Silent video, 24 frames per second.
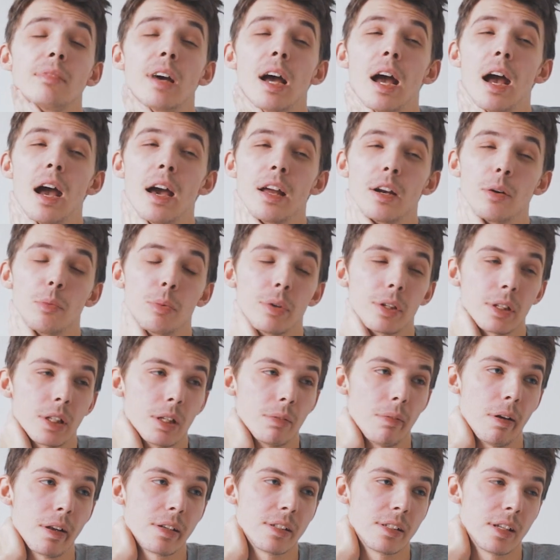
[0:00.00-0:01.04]
I don't want to
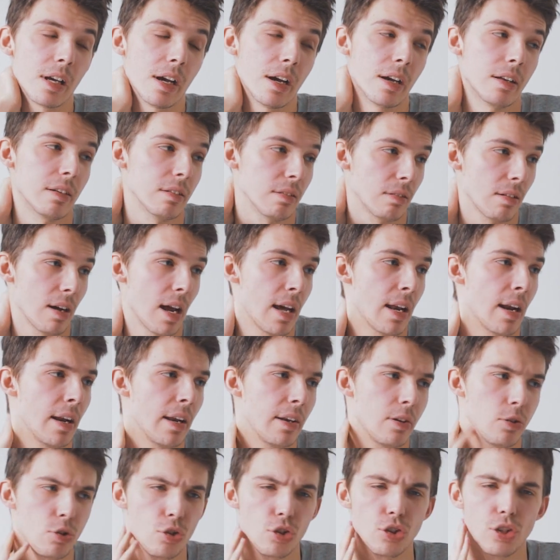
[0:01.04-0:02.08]
go outside. I
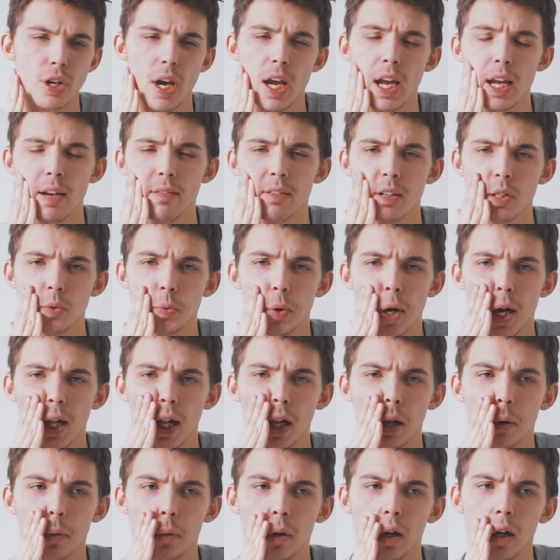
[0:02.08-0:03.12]
need to shave as well.
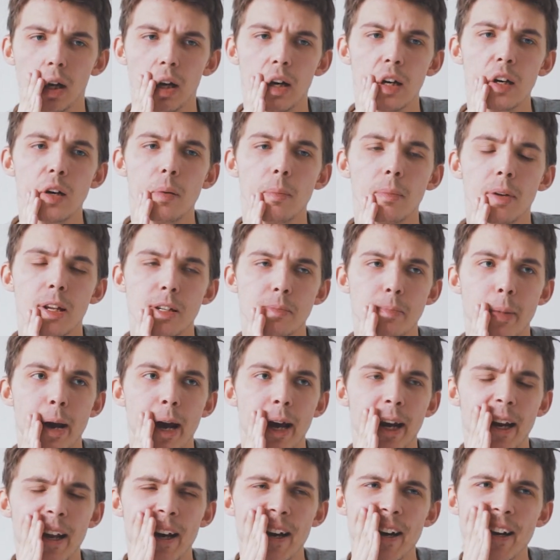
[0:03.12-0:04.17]
I look like a homeless
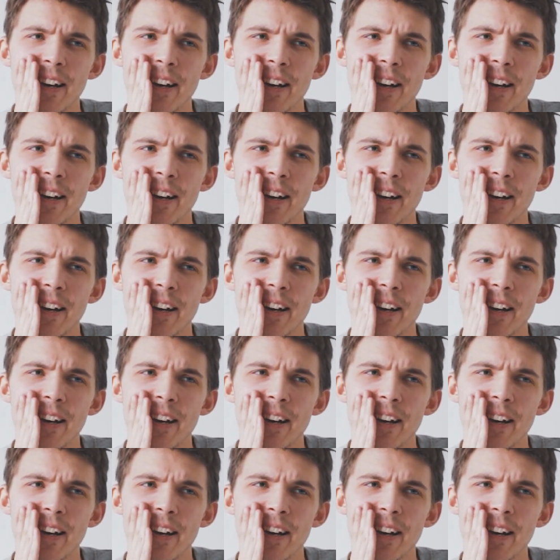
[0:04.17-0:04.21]
man.